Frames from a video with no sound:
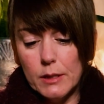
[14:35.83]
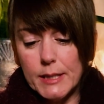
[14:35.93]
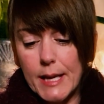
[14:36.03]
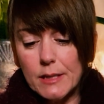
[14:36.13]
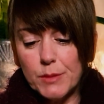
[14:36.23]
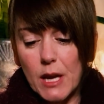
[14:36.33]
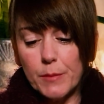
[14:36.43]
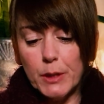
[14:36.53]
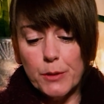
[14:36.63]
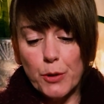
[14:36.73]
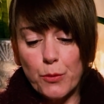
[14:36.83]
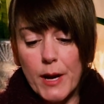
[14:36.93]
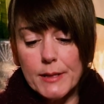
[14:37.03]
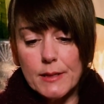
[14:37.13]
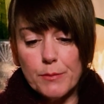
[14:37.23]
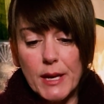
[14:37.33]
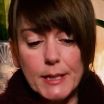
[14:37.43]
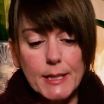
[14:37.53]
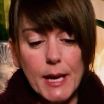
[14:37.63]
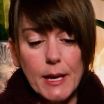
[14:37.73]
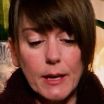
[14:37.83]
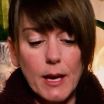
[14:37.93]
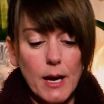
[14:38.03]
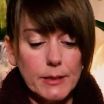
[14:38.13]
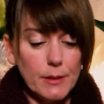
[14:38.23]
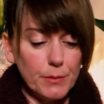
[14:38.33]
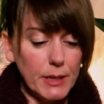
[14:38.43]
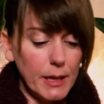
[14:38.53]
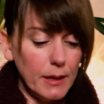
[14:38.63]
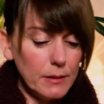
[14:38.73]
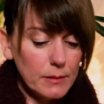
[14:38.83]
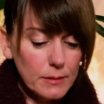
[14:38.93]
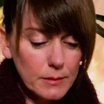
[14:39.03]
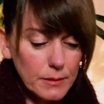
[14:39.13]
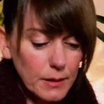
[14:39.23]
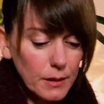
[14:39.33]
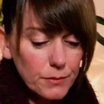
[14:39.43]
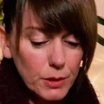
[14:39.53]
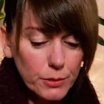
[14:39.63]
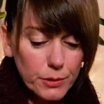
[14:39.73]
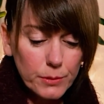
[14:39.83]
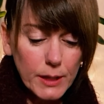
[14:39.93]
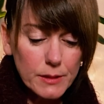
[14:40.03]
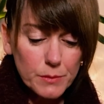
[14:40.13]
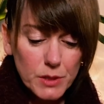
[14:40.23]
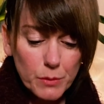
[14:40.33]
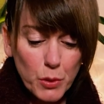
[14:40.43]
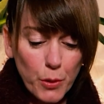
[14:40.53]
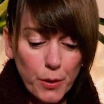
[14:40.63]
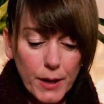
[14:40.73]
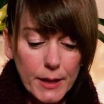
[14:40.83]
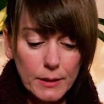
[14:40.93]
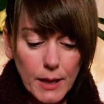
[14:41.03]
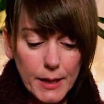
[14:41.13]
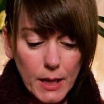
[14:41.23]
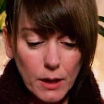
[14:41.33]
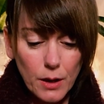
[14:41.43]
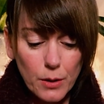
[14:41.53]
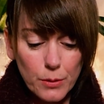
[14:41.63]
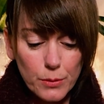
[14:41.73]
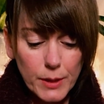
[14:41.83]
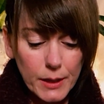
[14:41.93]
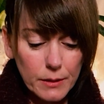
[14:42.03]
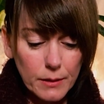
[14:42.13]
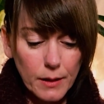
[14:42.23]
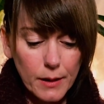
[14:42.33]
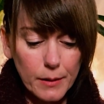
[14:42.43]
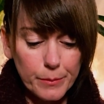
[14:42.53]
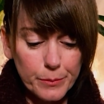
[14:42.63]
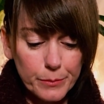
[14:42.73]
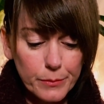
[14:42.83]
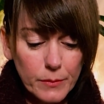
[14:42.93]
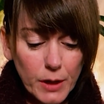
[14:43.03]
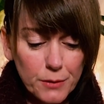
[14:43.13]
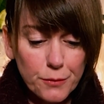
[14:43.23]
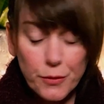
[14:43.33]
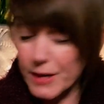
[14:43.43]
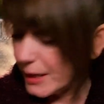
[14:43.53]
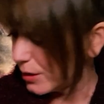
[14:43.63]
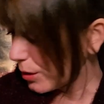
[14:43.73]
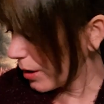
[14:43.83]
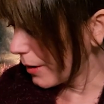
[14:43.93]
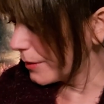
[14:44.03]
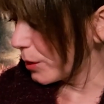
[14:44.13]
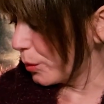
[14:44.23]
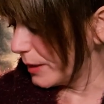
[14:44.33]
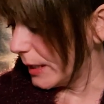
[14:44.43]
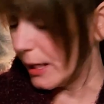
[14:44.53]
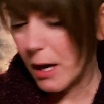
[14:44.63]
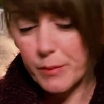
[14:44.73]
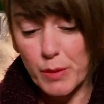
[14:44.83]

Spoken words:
Take some time alone to rest, meditate, and contemplate. If you do need some support in letting go and freeing your heart, opening up